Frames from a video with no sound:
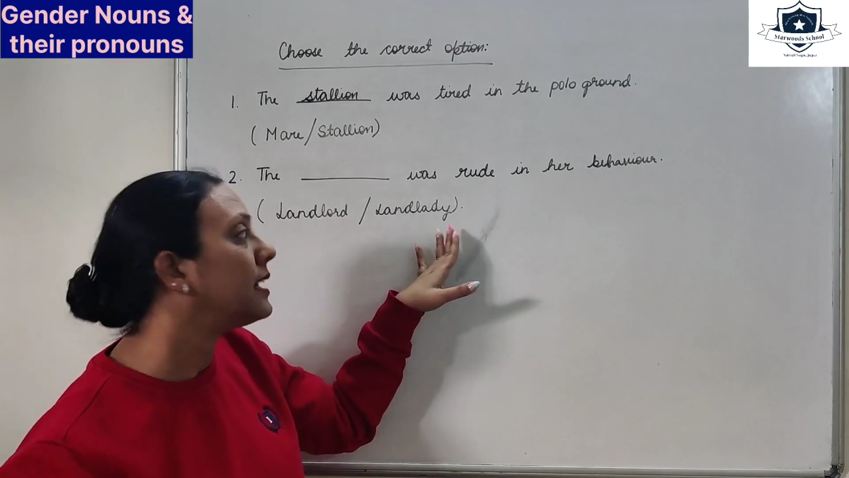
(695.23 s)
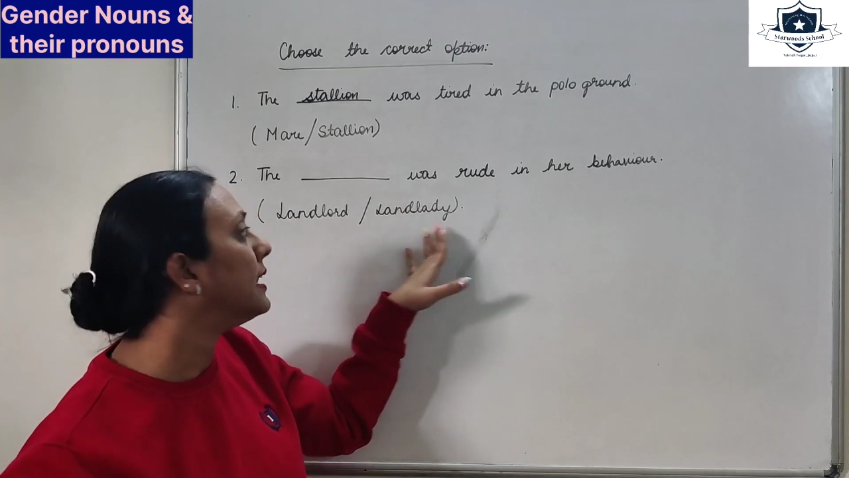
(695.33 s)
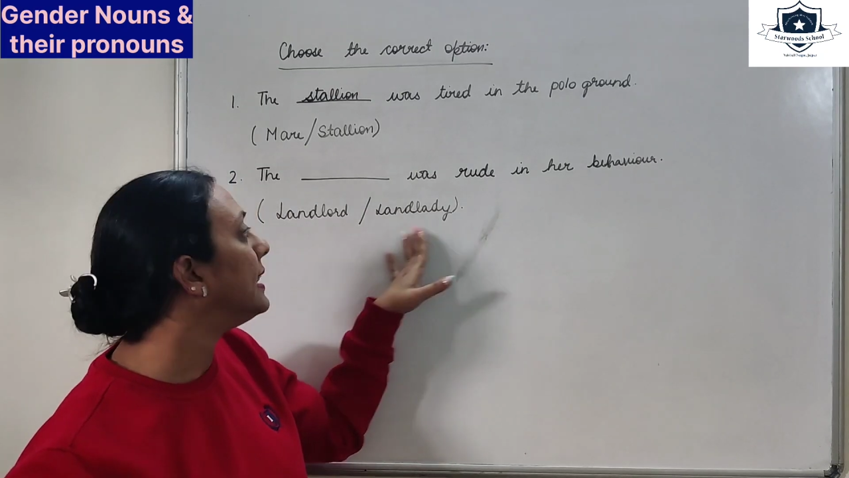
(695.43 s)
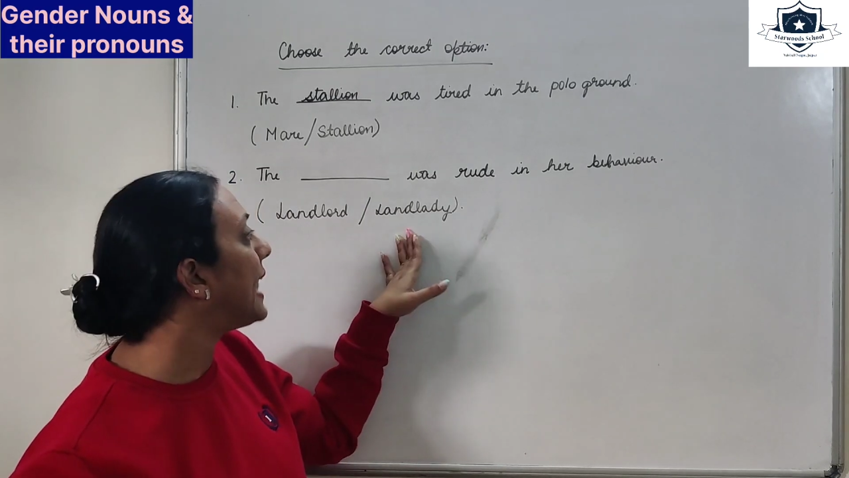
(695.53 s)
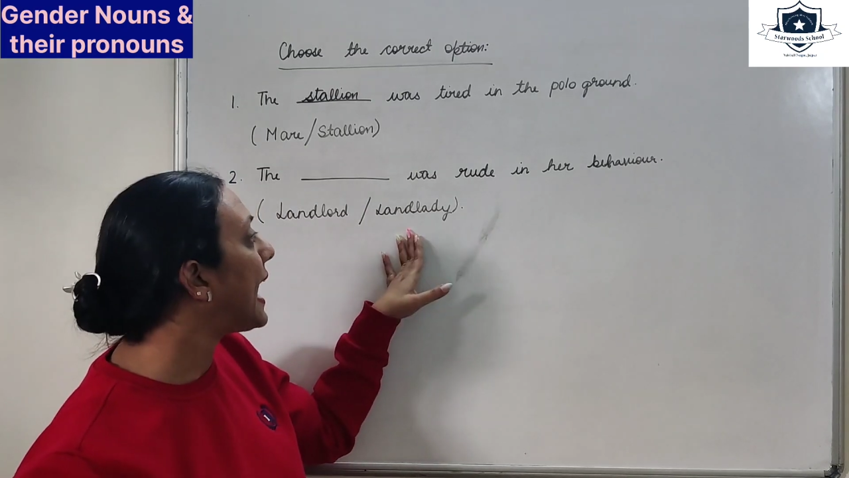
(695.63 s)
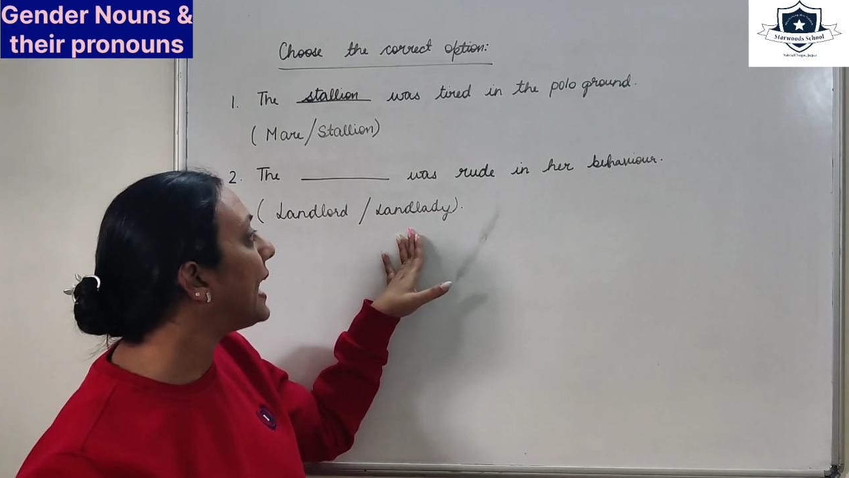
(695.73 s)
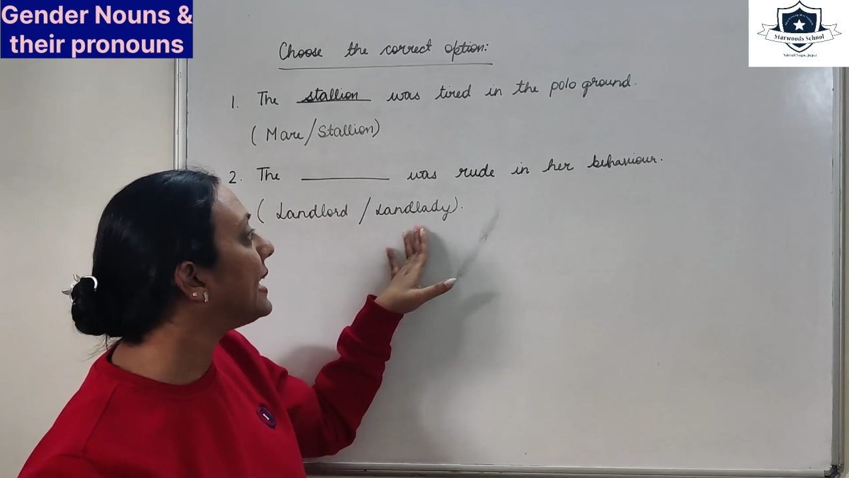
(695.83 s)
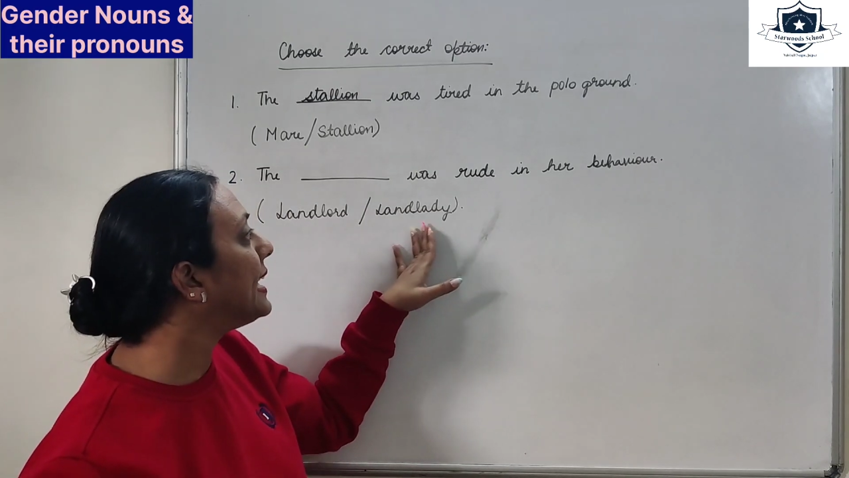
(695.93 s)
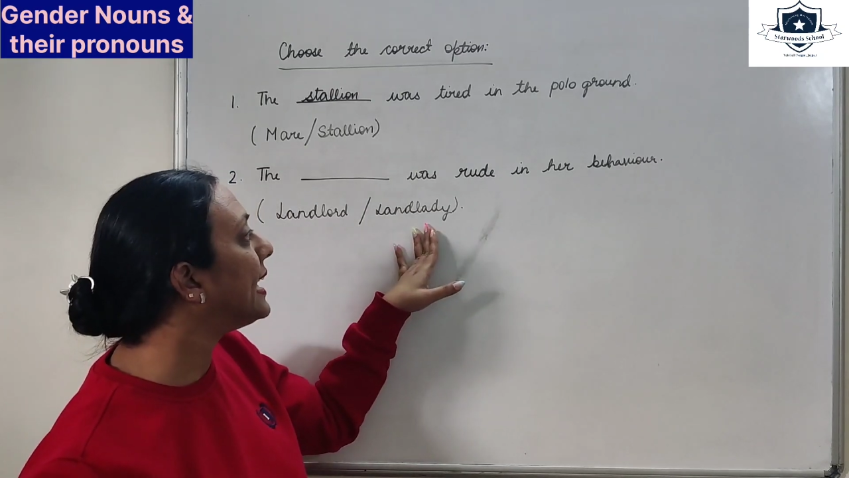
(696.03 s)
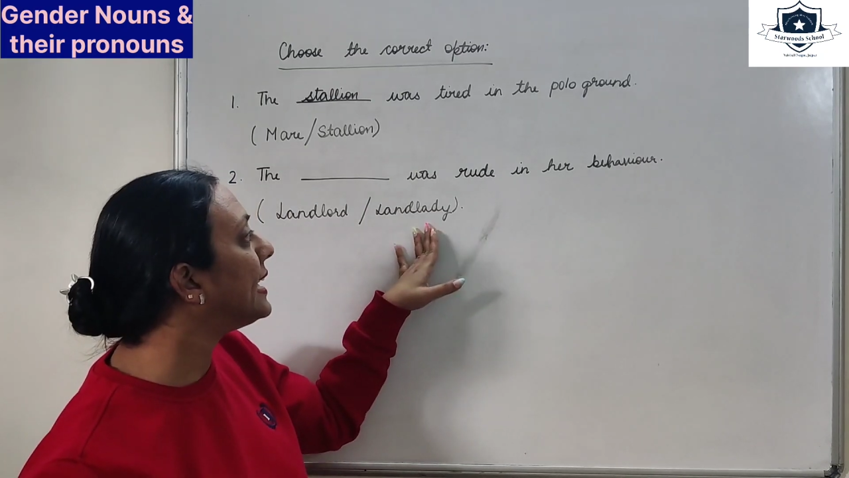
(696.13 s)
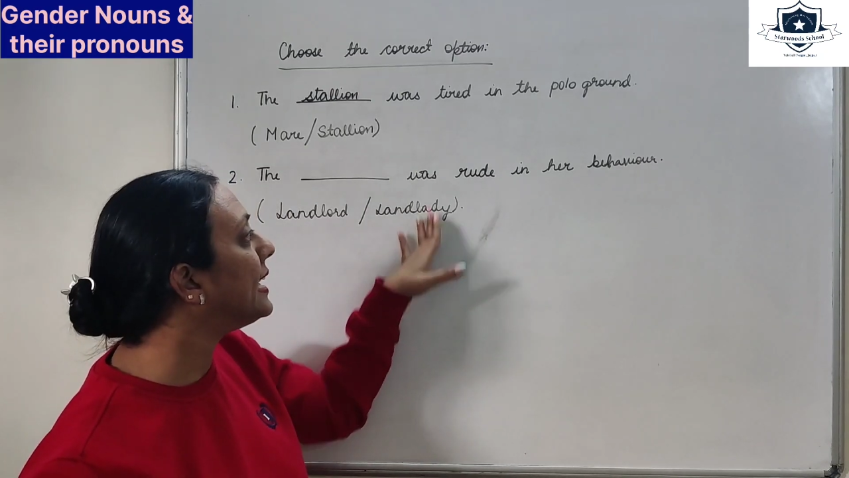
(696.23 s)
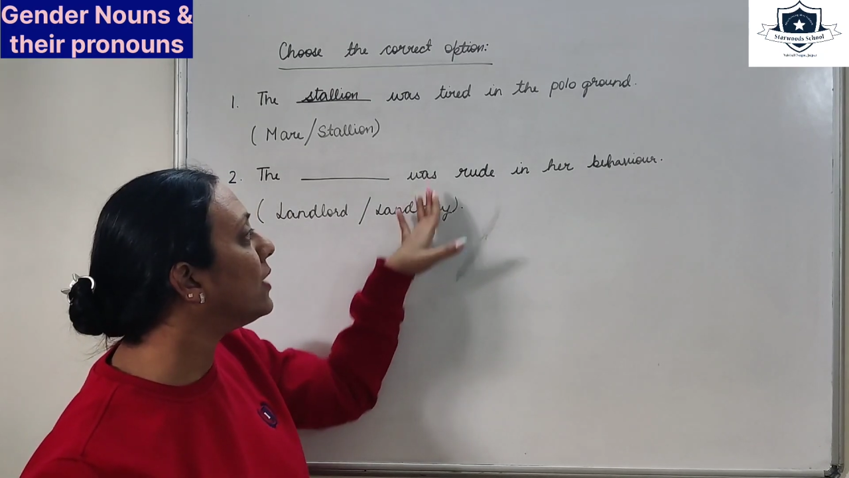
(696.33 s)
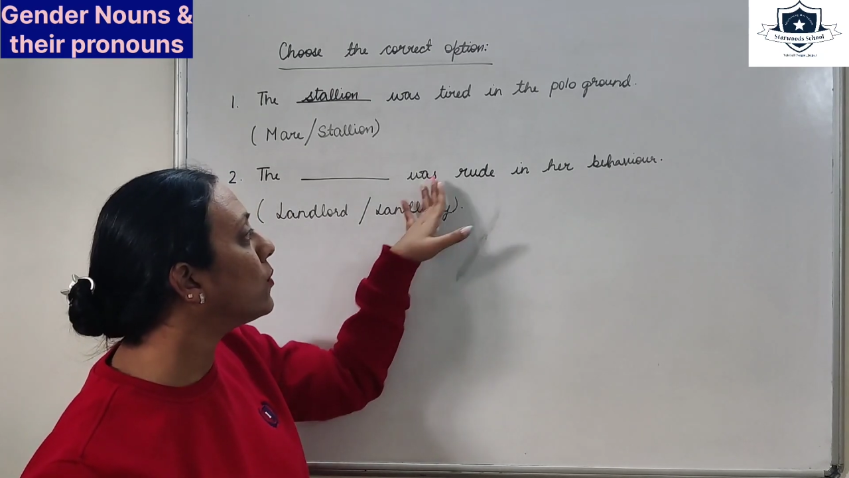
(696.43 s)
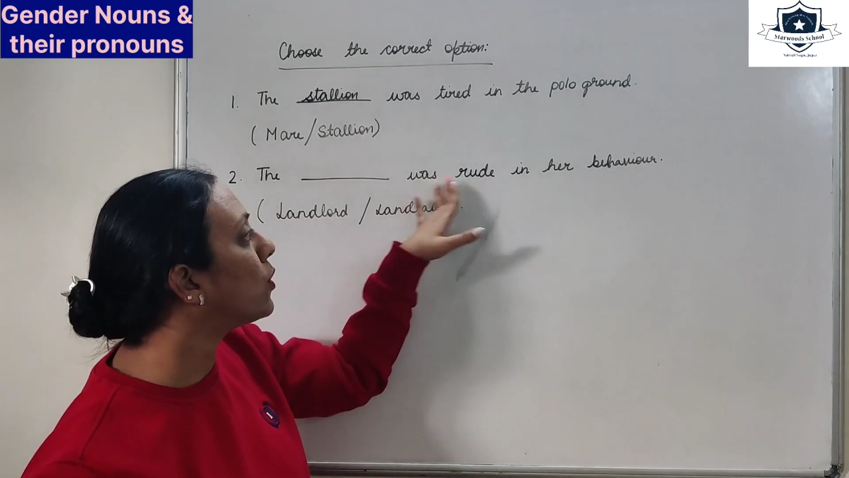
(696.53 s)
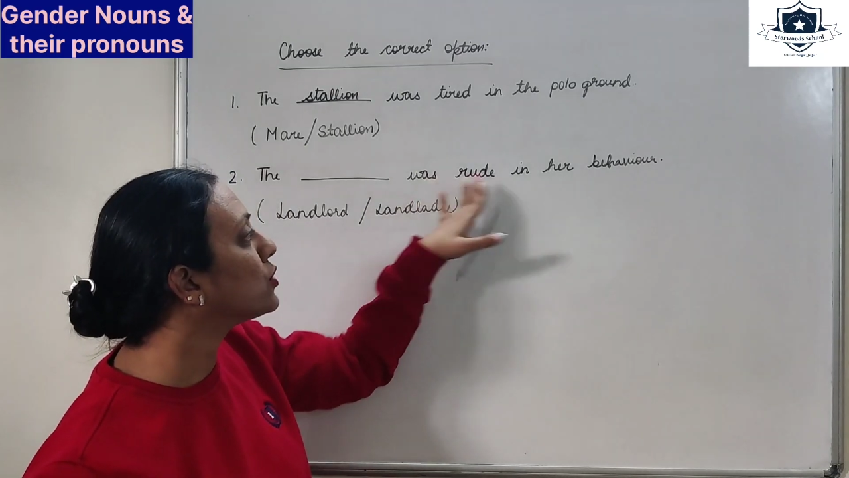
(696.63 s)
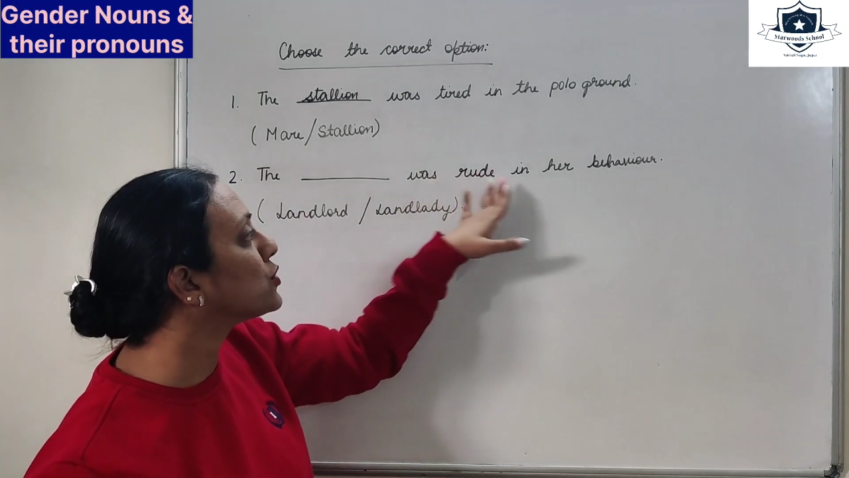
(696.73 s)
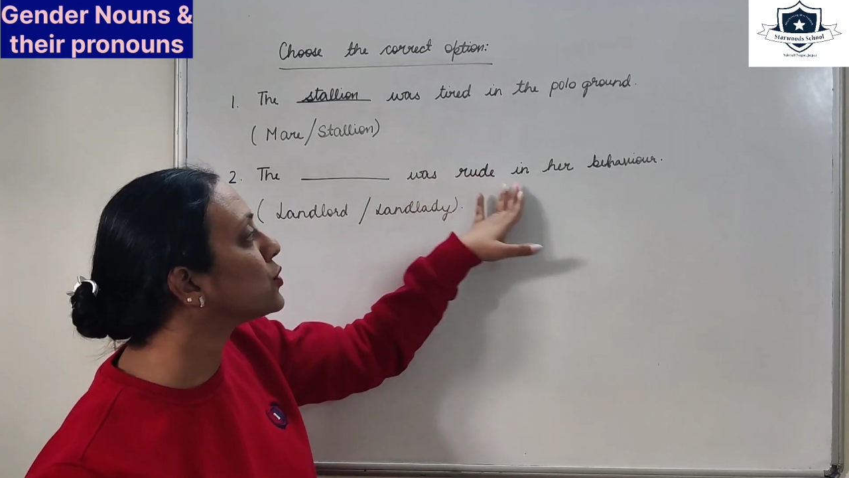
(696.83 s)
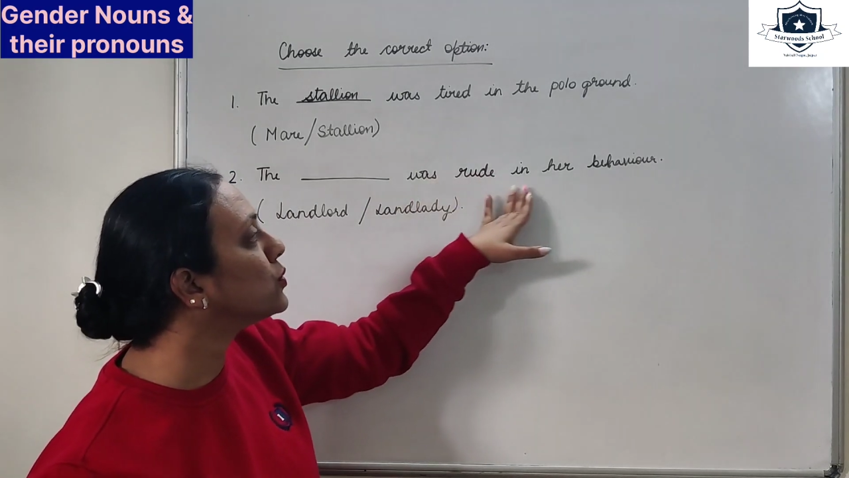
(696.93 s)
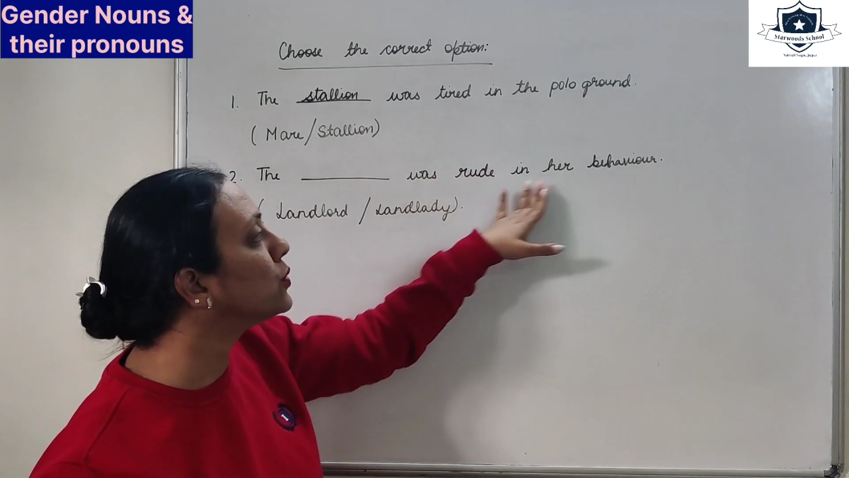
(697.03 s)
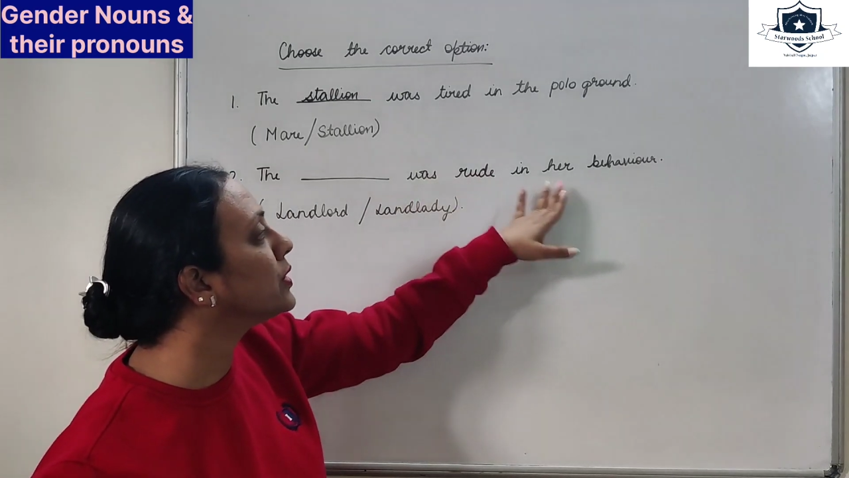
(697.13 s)
Landlady was
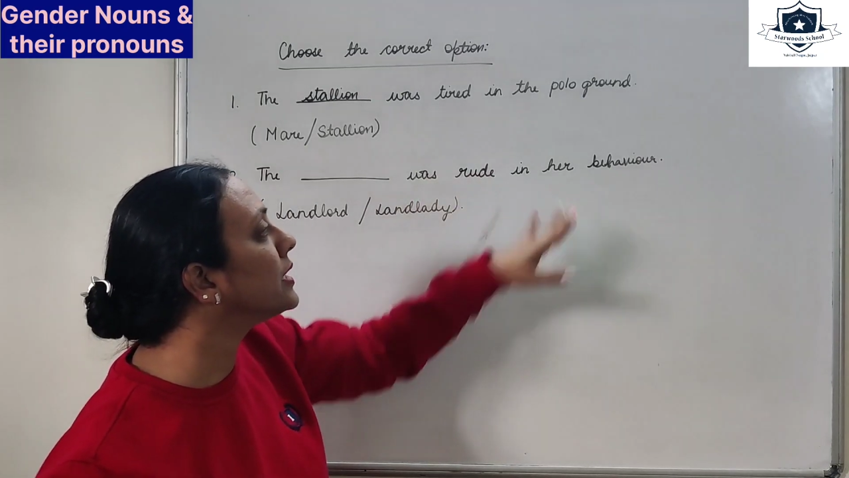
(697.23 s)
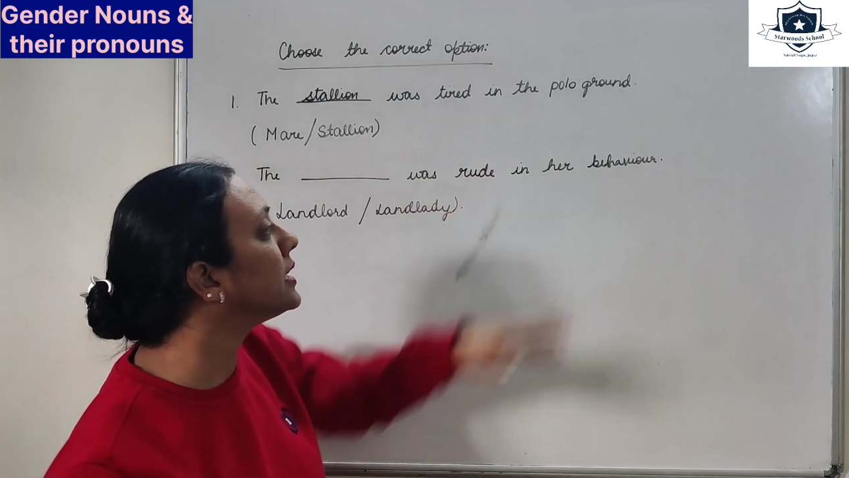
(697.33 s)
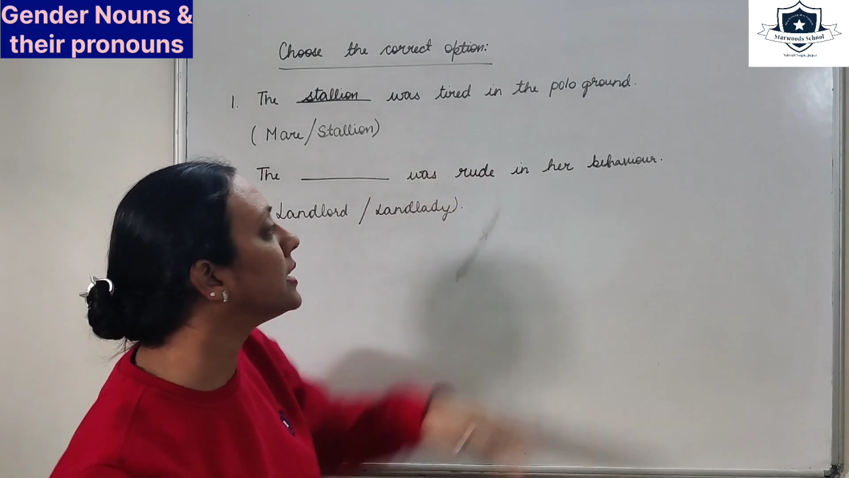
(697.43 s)
rude in